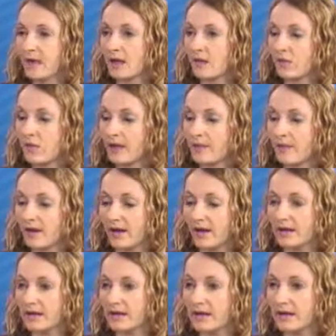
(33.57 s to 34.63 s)

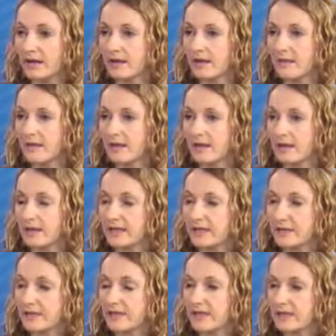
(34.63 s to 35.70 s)
whereby the
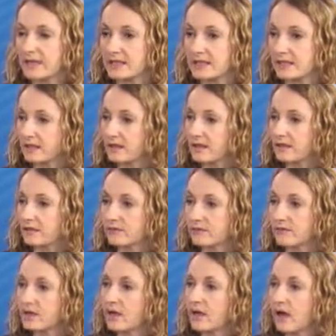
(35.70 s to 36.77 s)
sympathetic
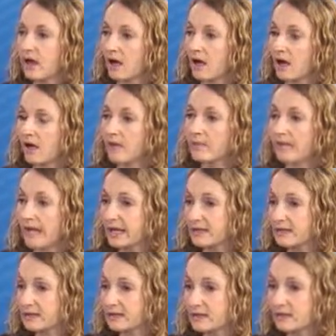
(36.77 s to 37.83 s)
nerves are
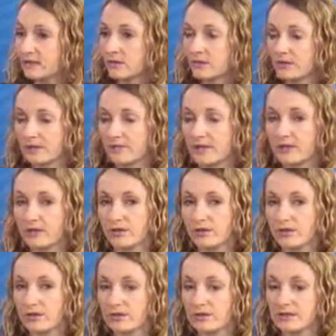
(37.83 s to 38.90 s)
ablated with
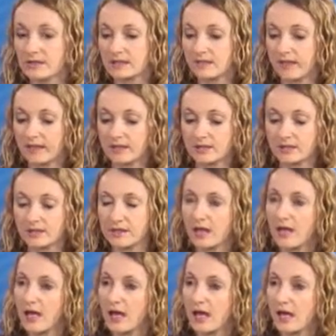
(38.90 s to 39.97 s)
radiofrequency ablation,
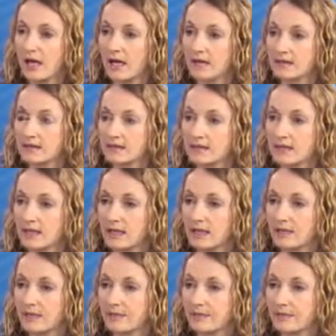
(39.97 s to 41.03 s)

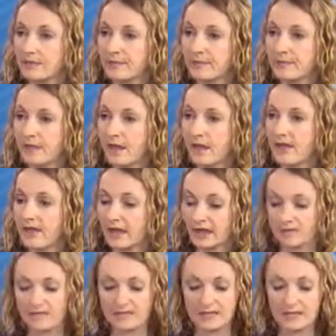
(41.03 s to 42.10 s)
and they
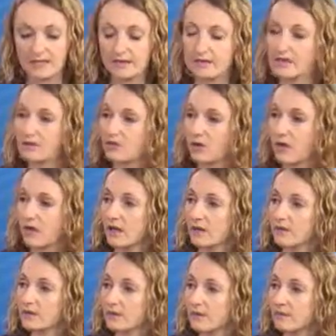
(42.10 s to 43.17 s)
have seen in this
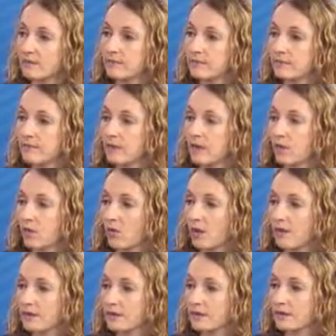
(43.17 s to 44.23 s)
trial some
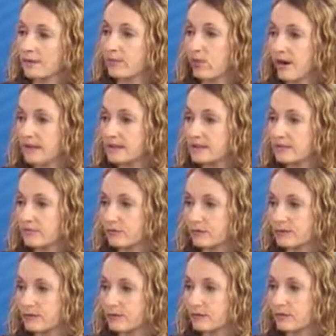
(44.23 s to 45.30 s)
quite impressive
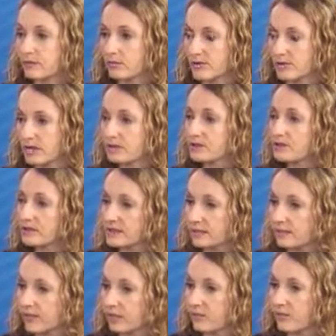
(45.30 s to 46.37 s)
reductions
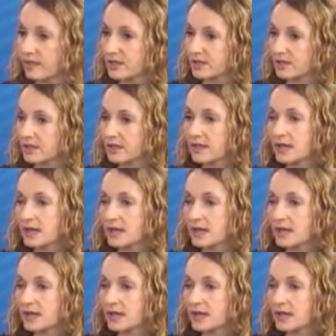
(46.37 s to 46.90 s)
in blood pressure,